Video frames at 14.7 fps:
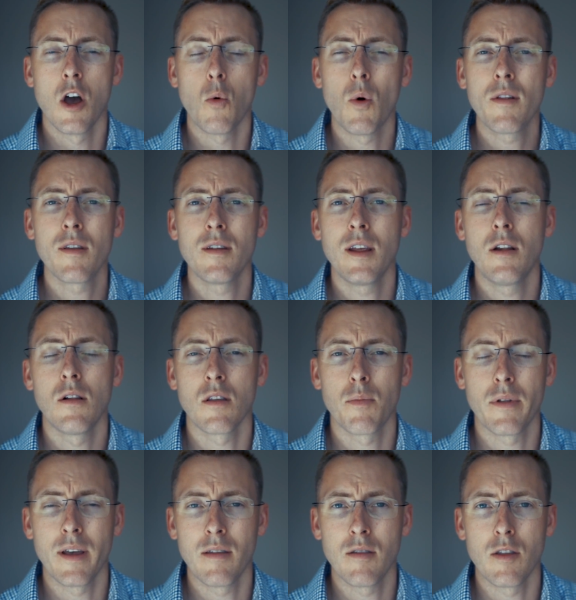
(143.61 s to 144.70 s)
Once a needle is
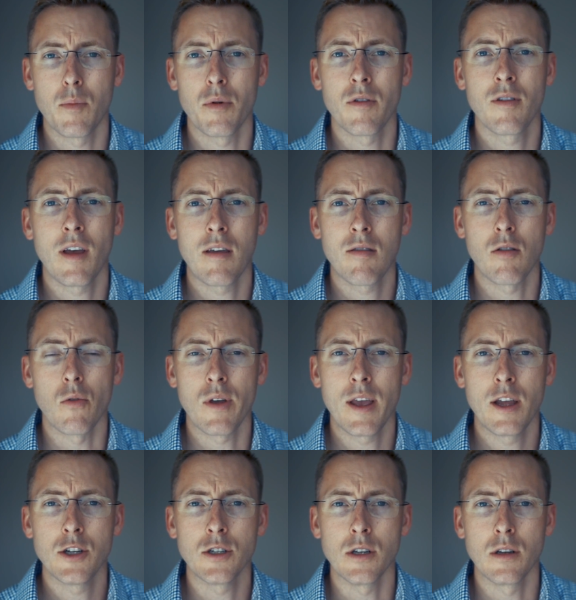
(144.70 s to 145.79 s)
placed in the precise
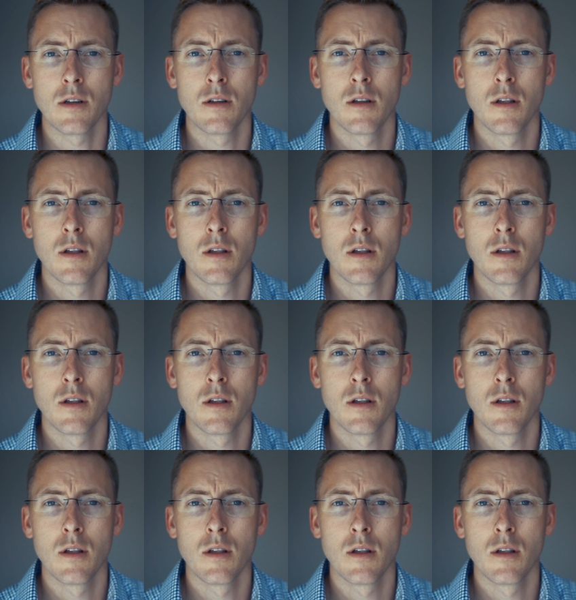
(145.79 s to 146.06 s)
location,